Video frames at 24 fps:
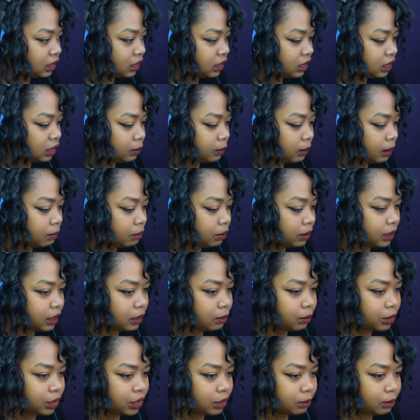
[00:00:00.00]
Keep up with the
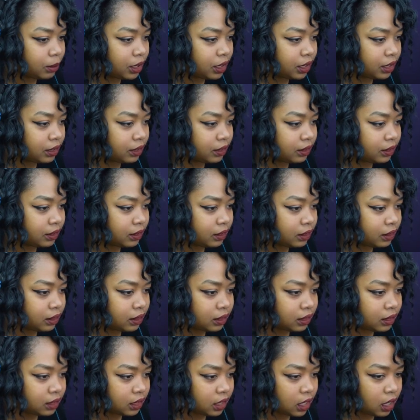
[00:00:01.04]
mush bars.
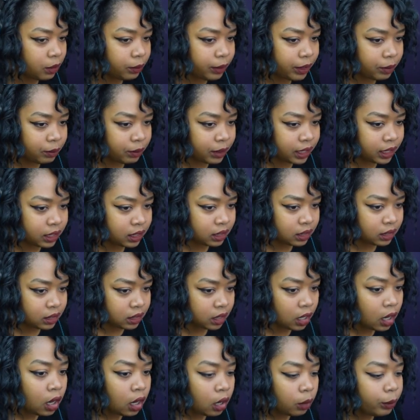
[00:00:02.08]
Oh wait, what?
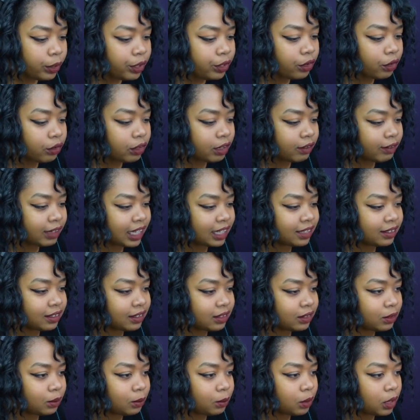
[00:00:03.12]
We don't have
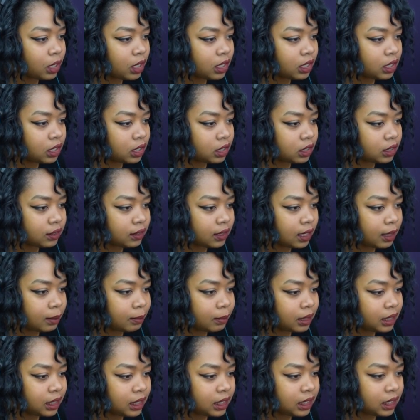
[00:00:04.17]
access to water because
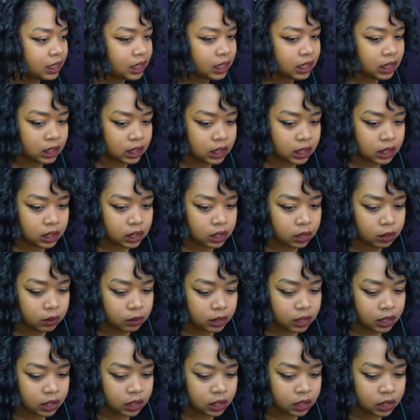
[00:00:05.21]
I'm an idiot.
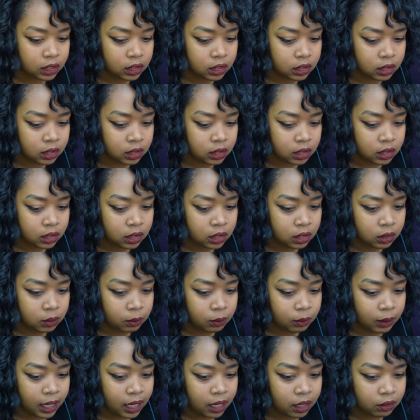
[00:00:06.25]
Okay.
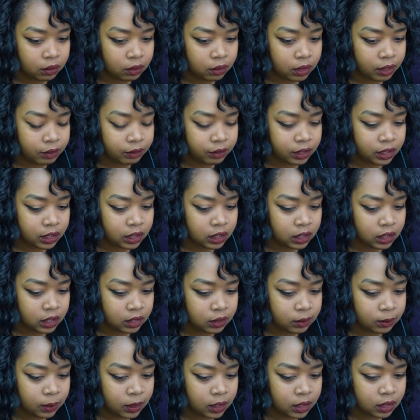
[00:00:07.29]
Wow, everything
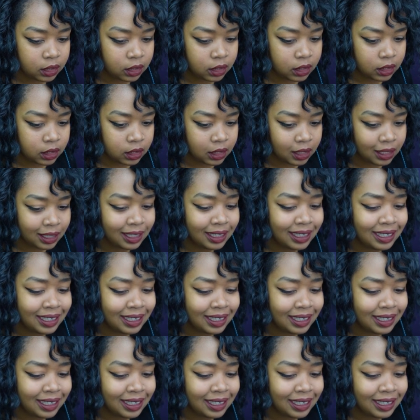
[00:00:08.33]
needs water and